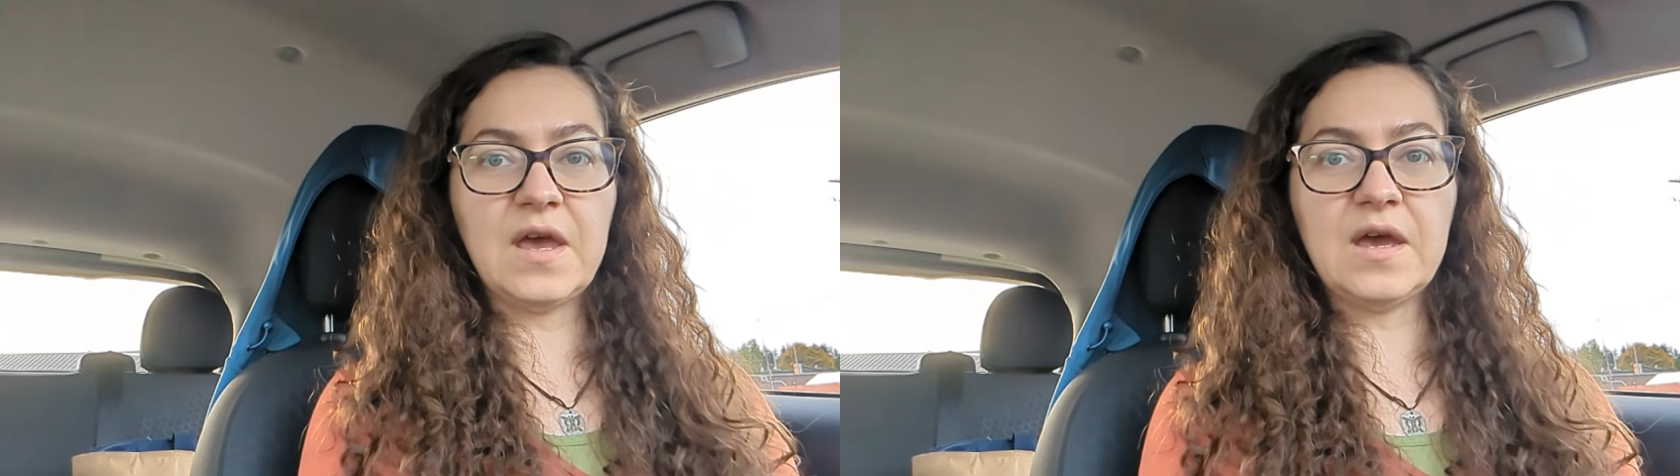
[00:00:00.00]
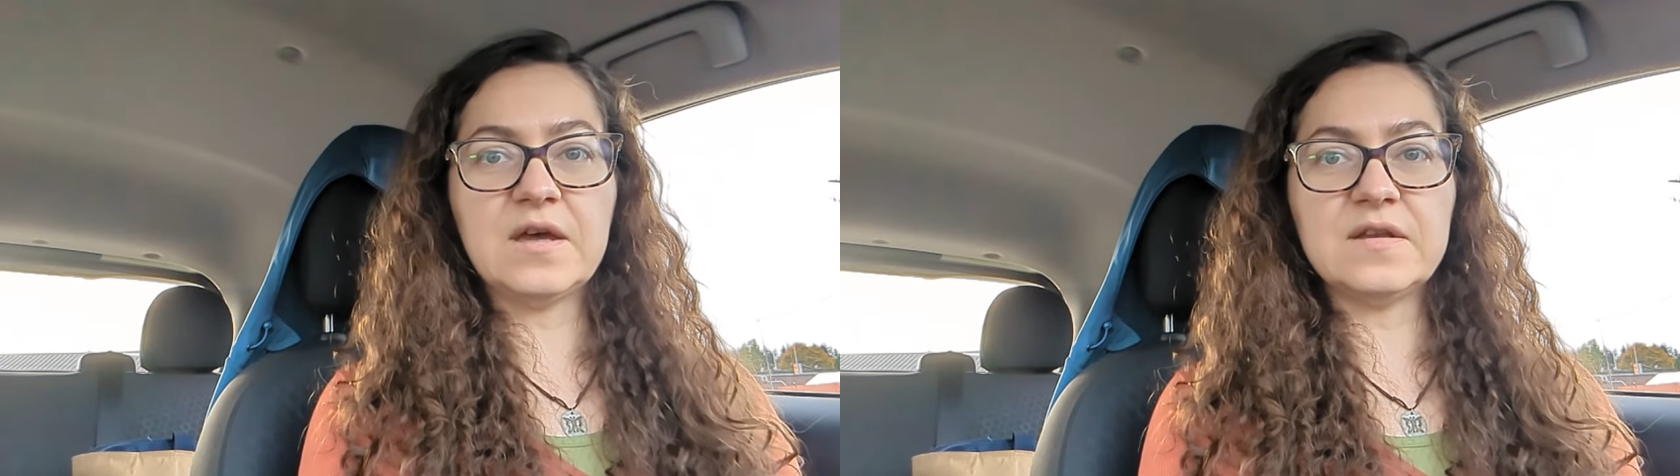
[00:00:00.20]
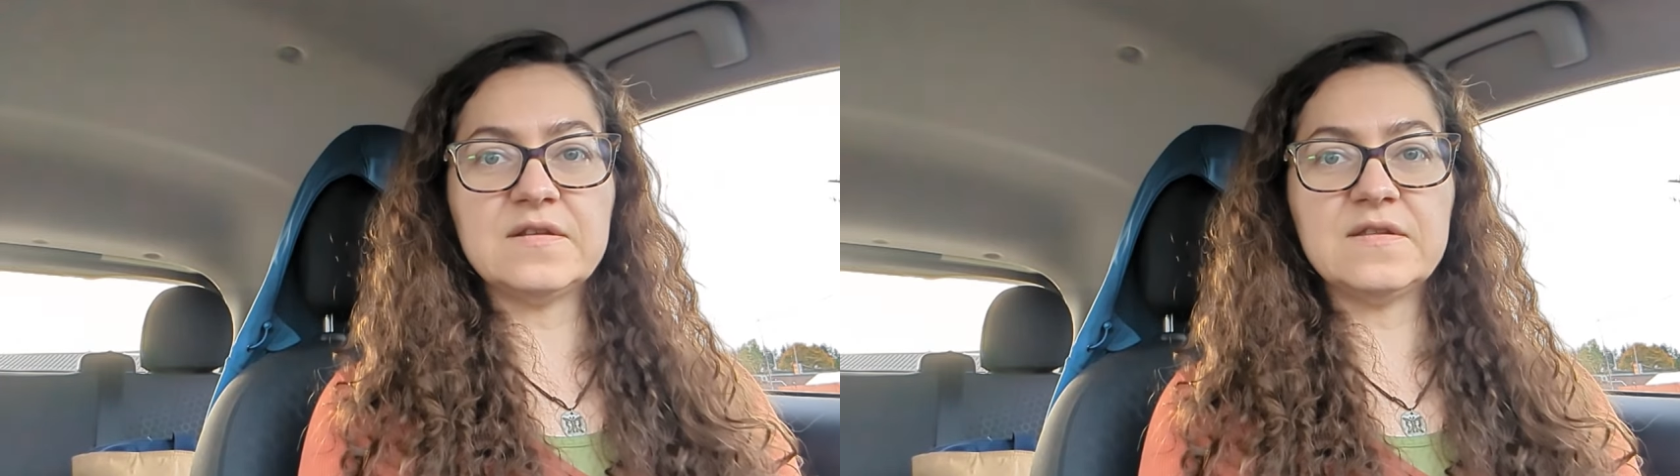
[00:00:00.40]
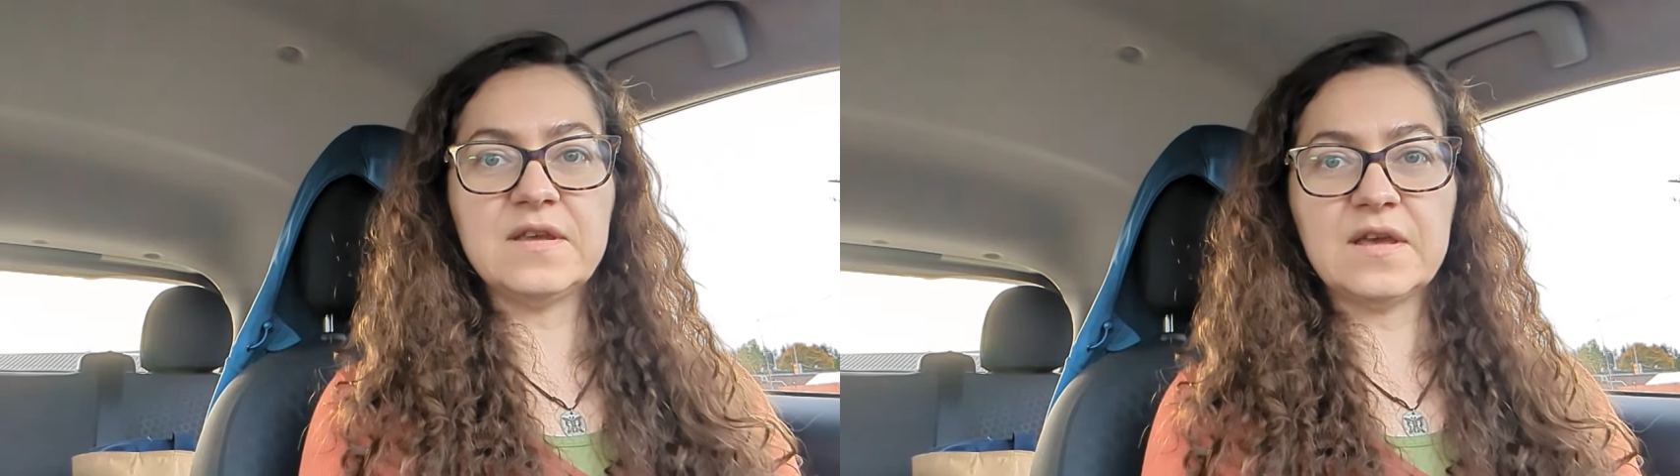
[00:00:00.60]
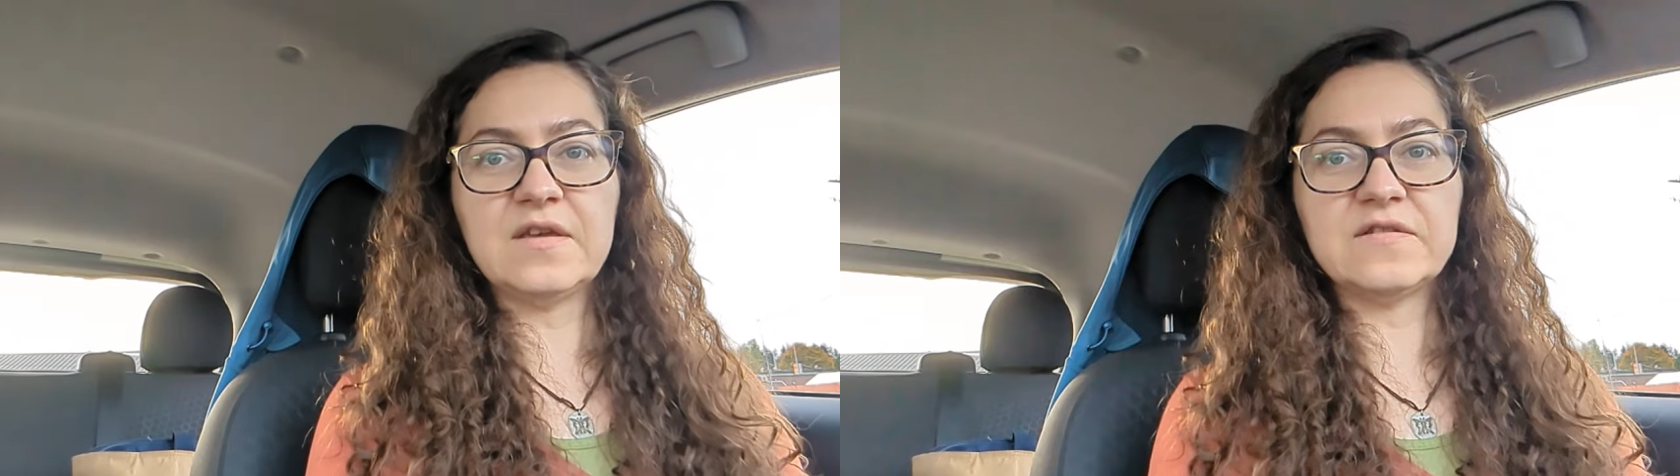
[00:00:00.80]
and
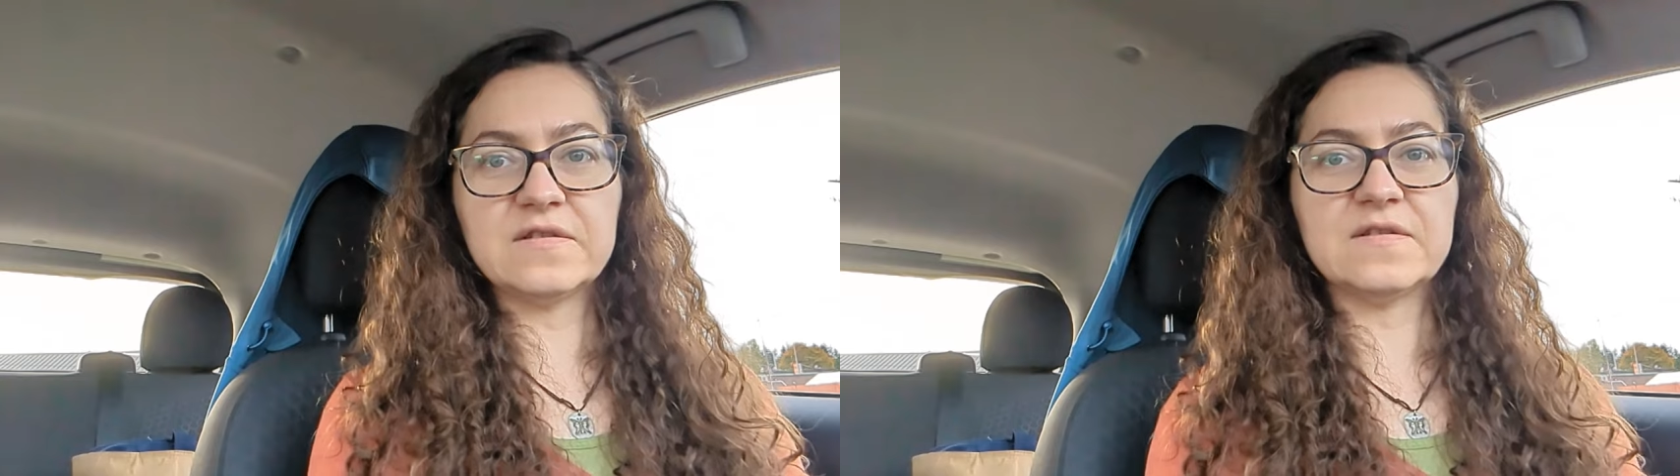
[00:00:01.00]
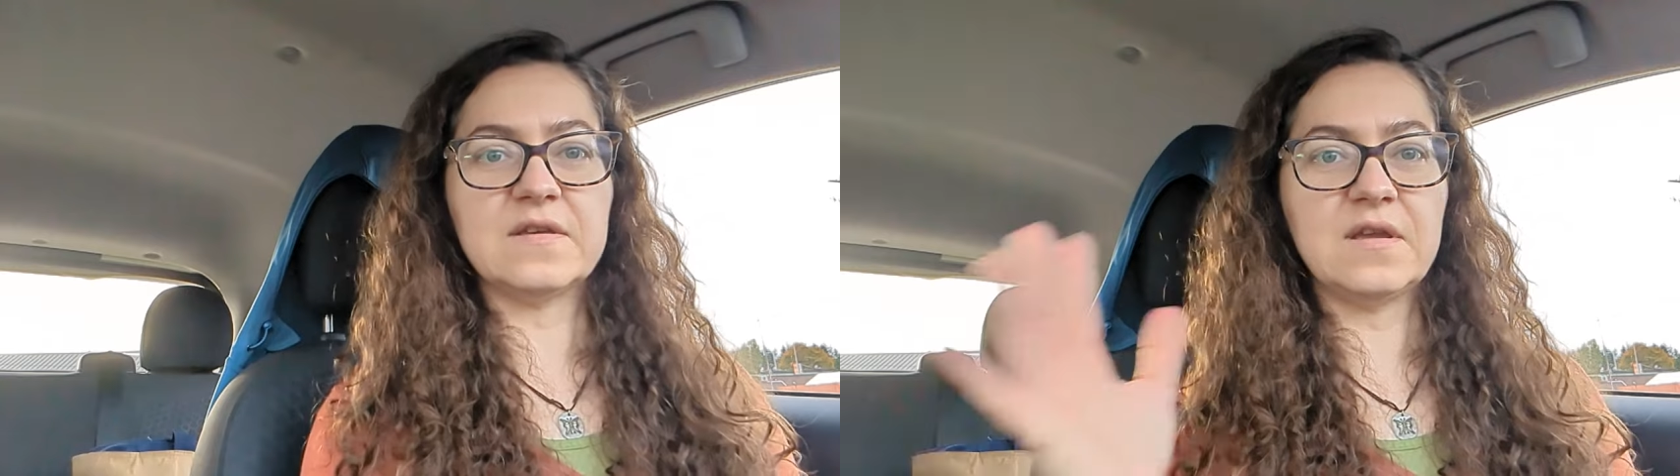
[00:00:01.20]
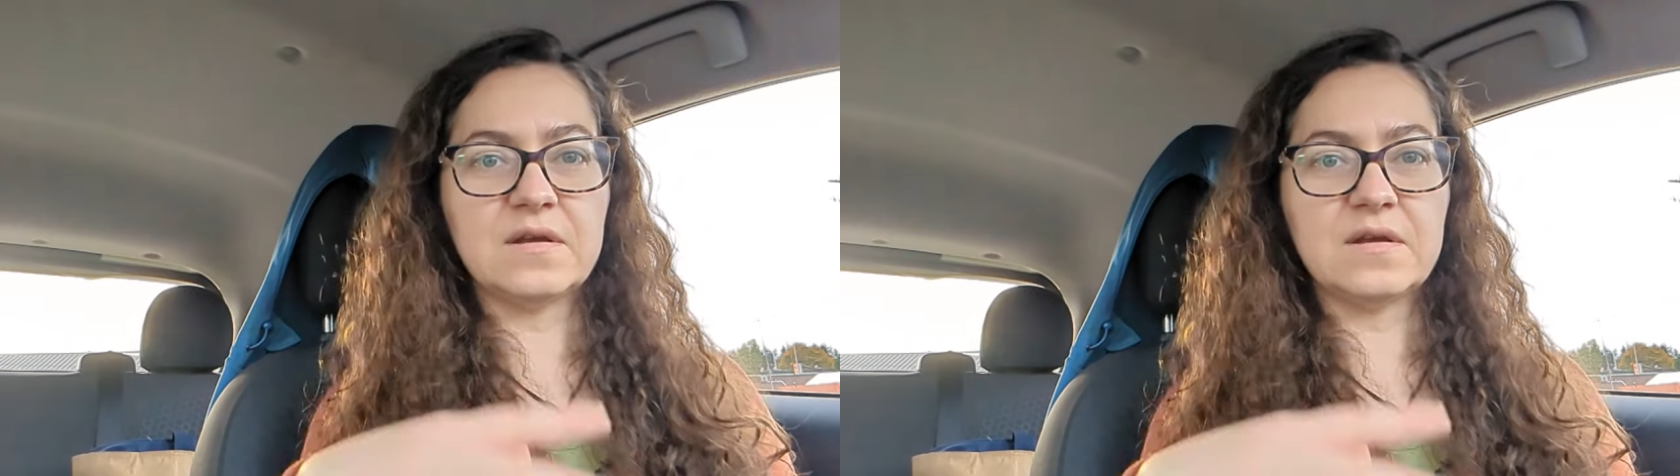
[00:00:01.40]
the occasional sticky